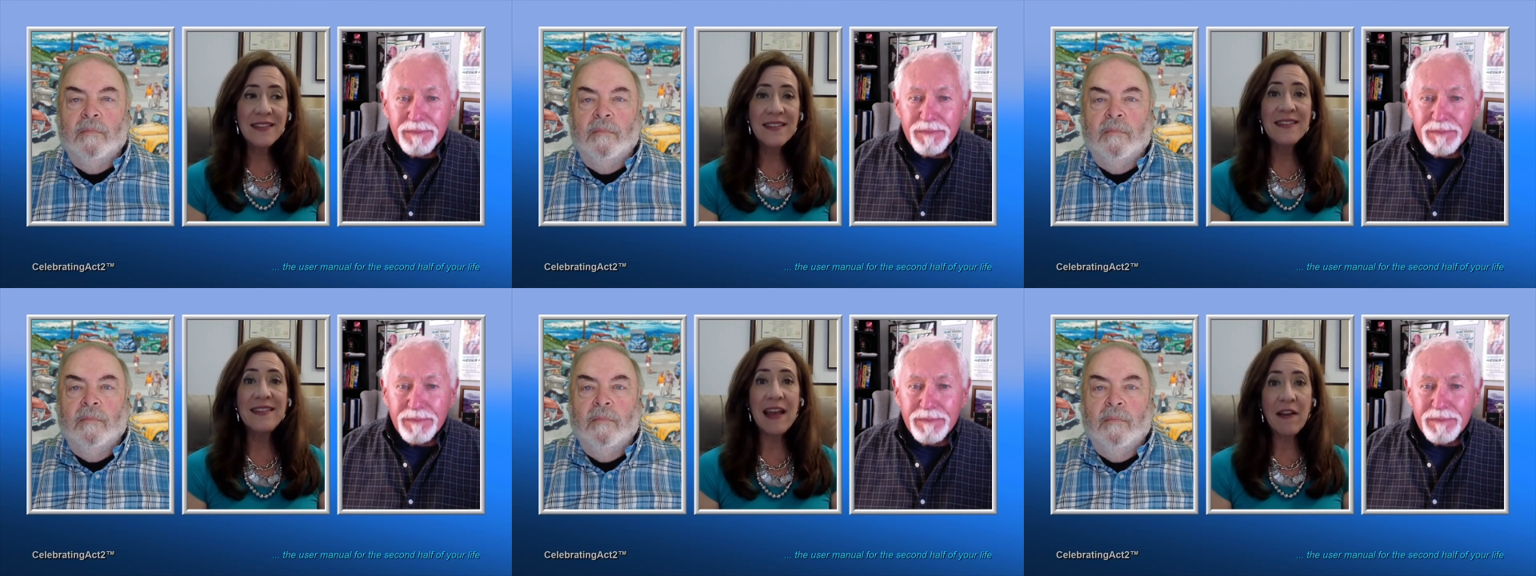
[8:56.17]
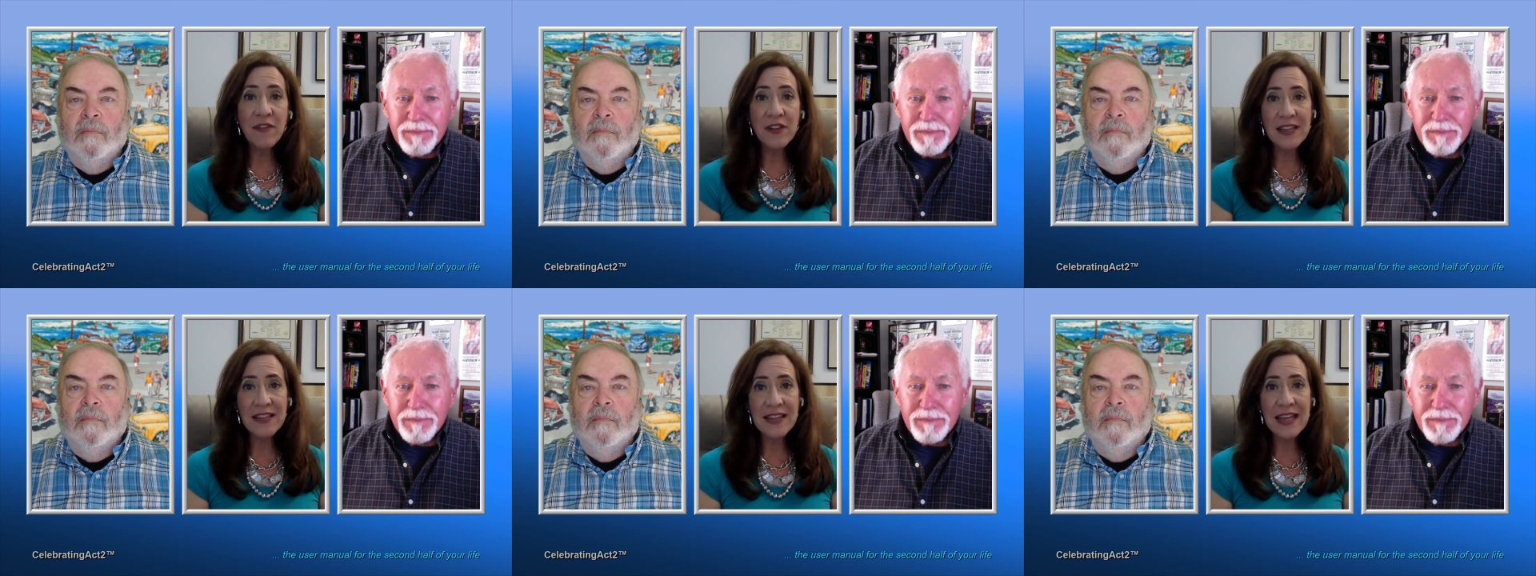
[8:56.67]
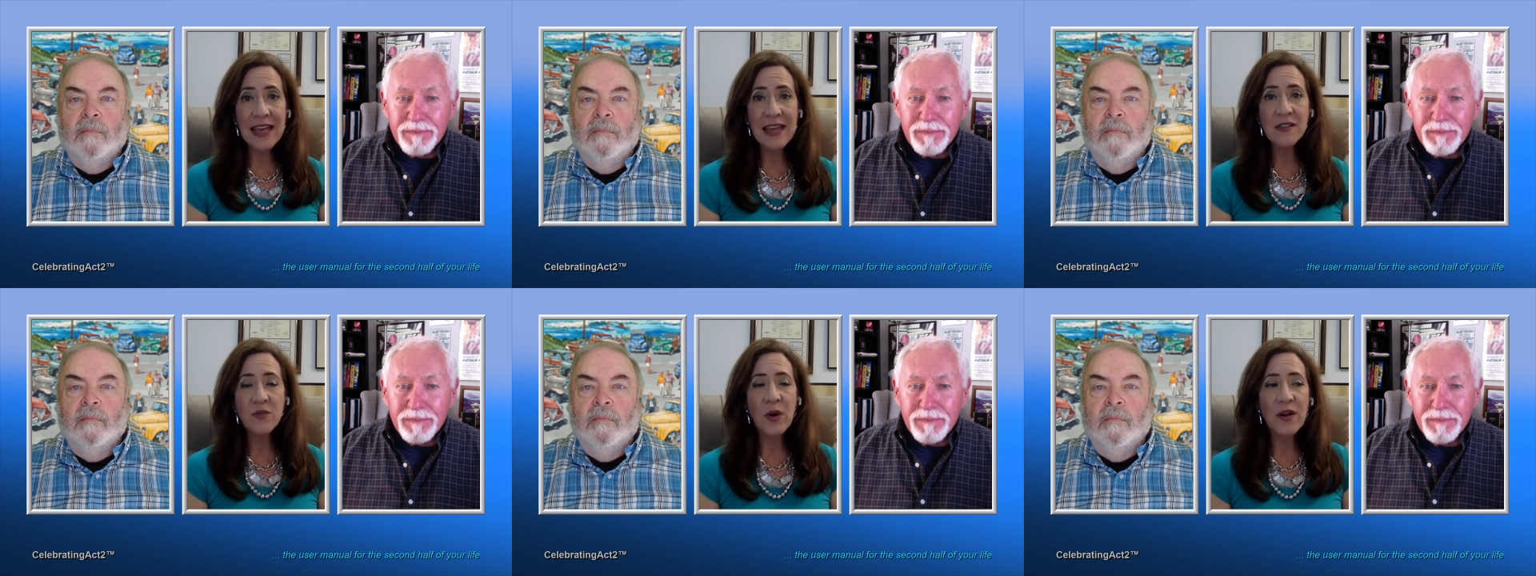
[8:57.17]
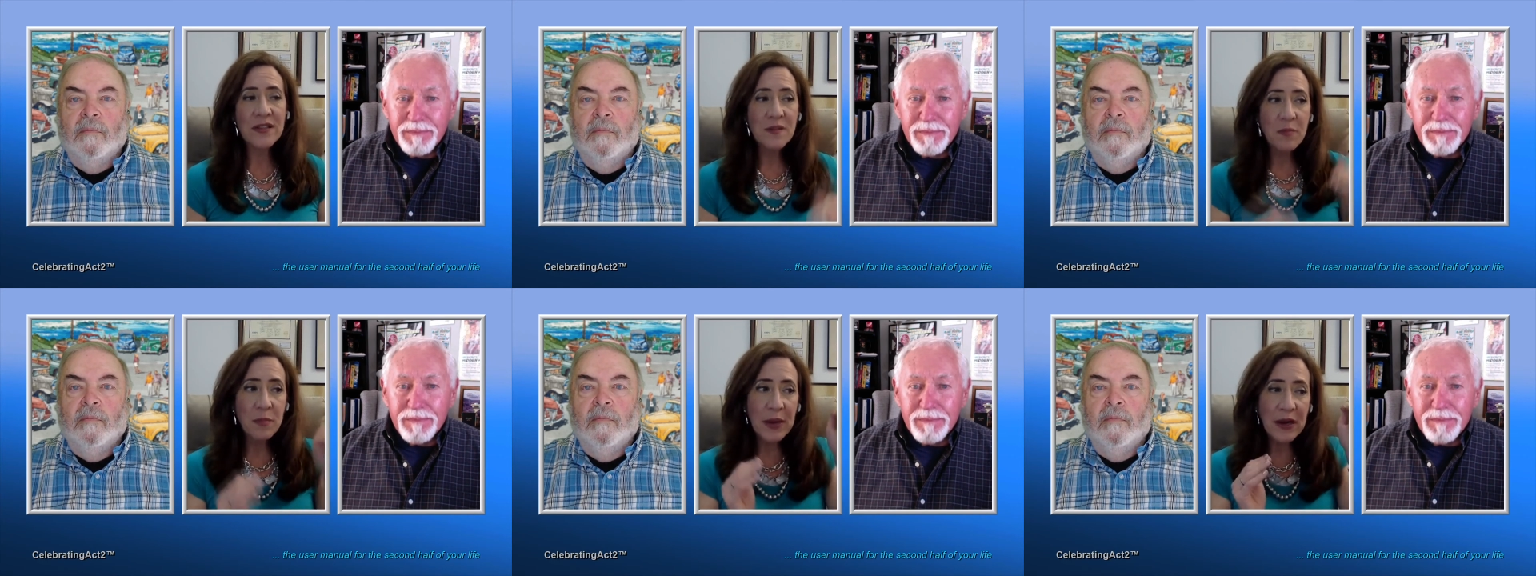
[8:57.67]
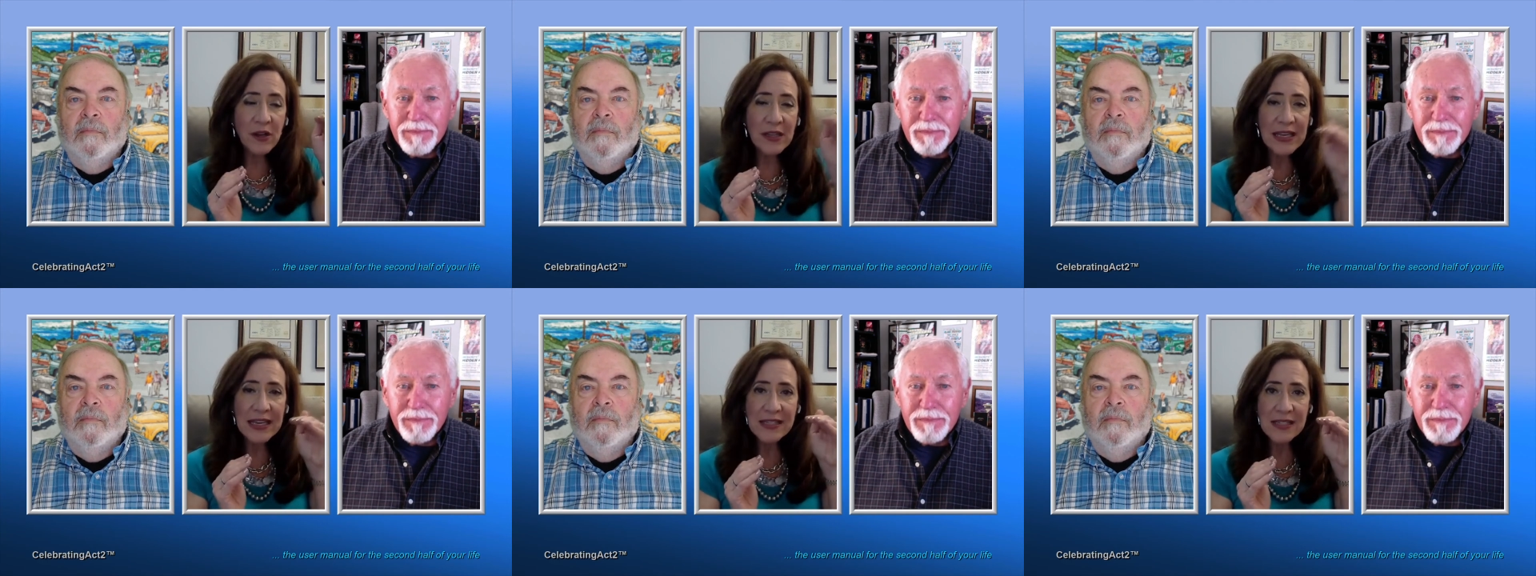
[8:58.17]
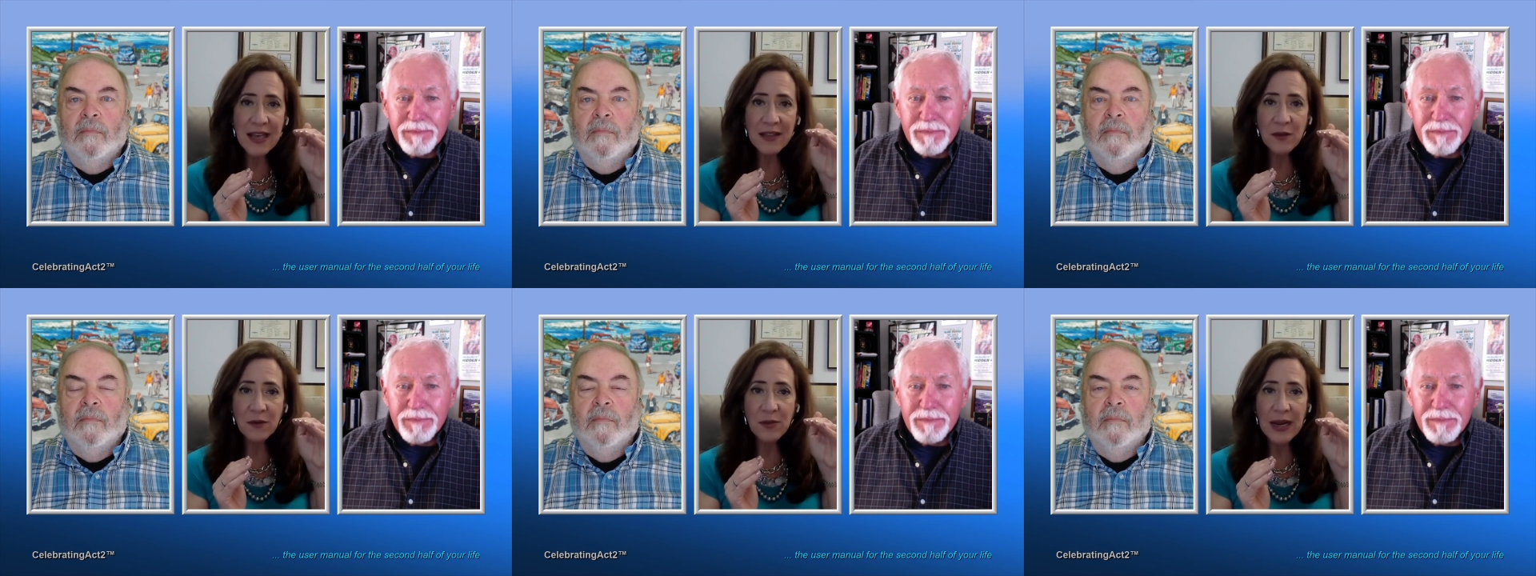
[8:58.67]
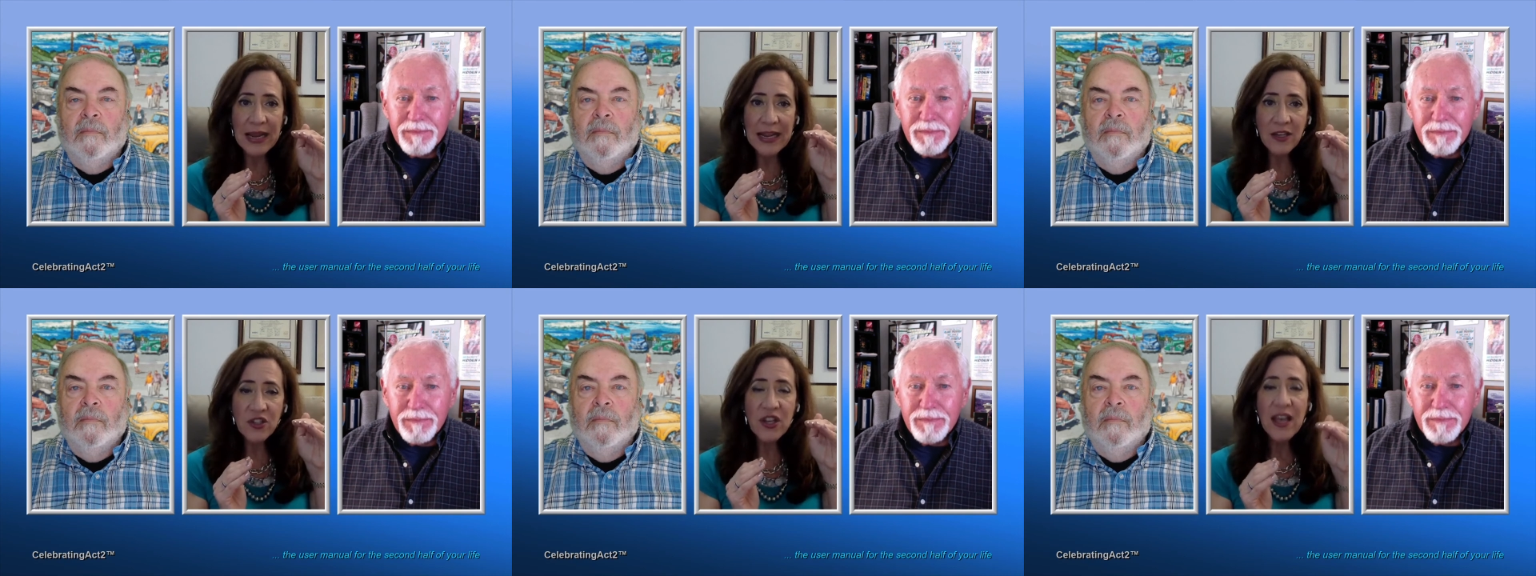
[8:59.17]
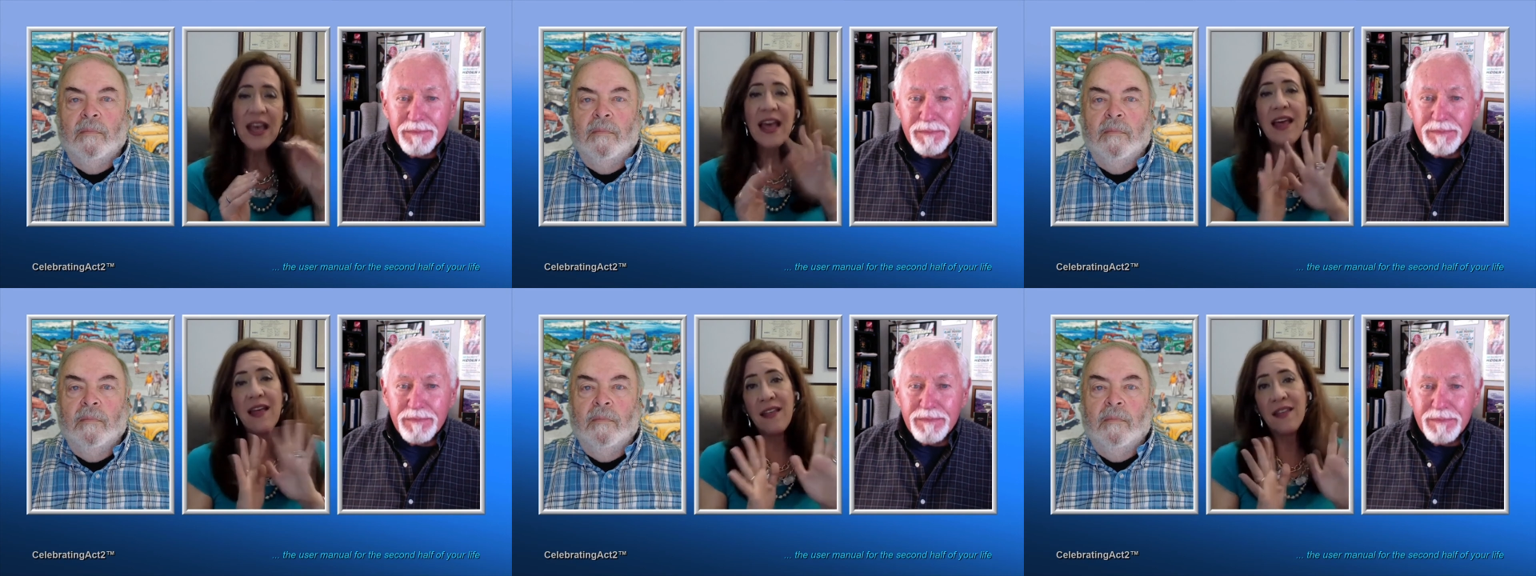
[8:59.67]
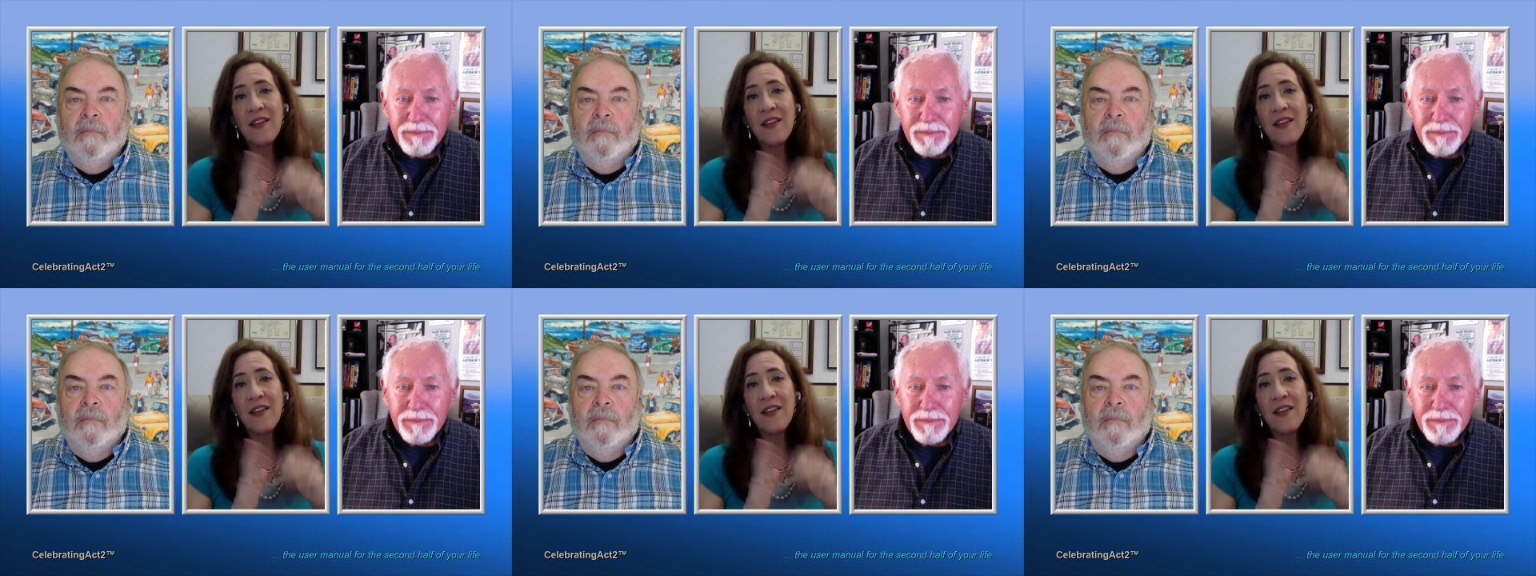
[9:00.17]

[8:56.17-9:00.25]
Speaker 1: This is definitely the case where it's barely inside the range